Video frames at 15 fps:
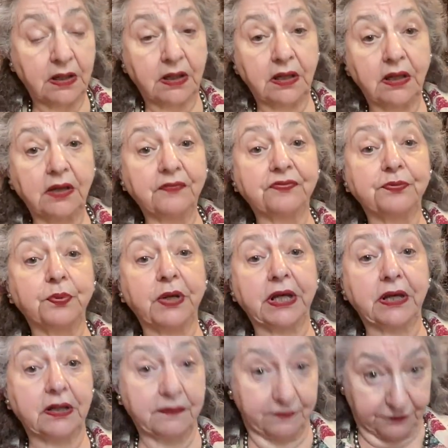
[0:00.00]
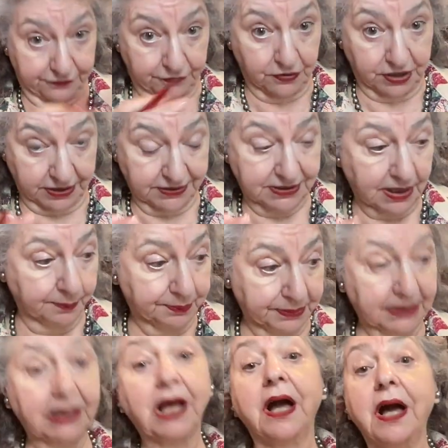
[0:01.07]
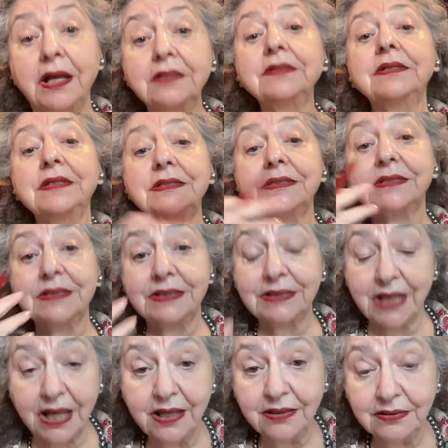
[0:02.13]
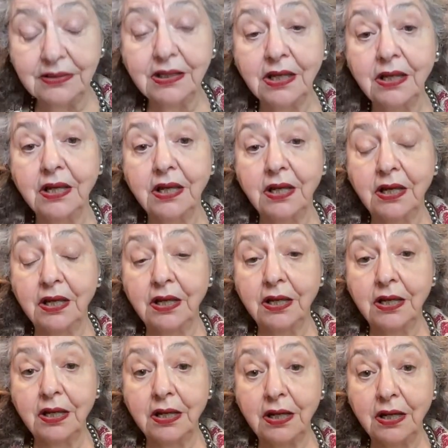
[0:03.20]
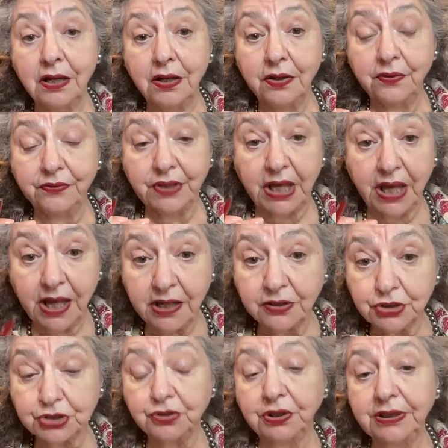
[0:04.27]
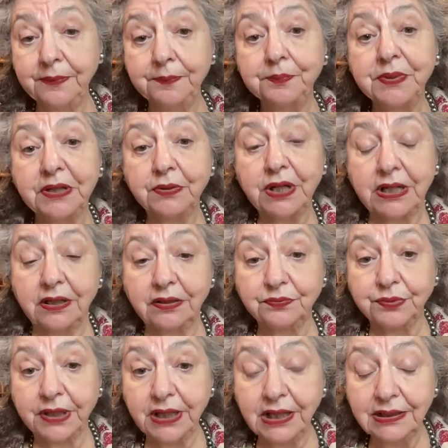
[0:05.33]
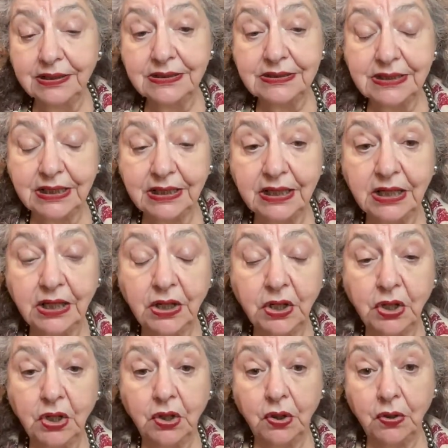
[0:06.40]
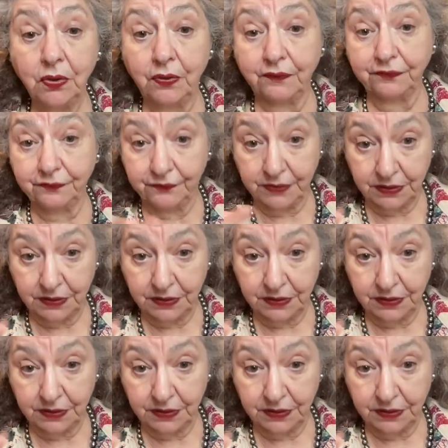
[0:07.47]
If we, for example, understand the actual empirical reality of